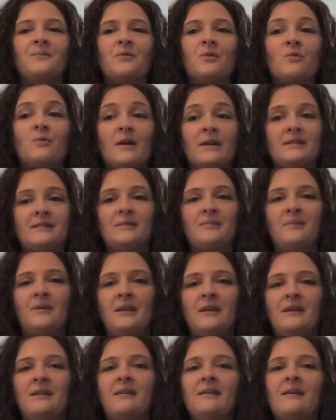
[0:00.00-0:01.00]

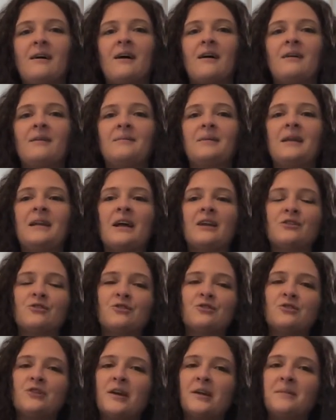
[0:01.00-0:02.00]
recipe um, in
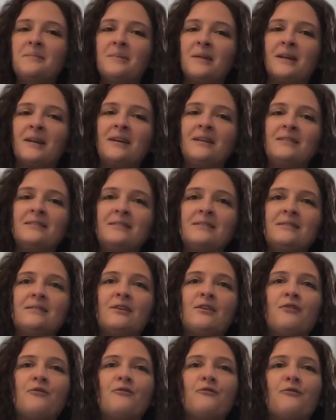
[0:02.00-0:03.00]
under 10 minutes
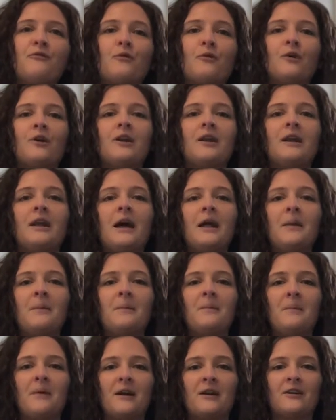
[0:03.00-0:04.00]
for nut
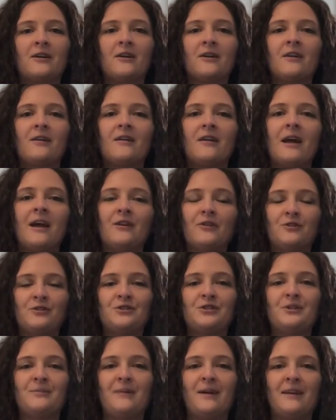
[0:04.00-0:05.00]
butter
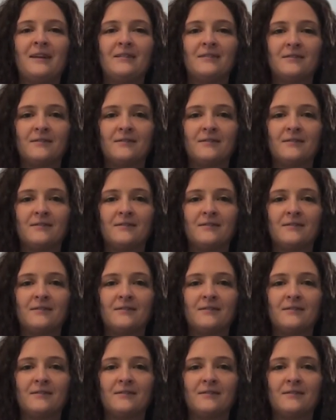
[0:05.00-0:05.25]
energy bites.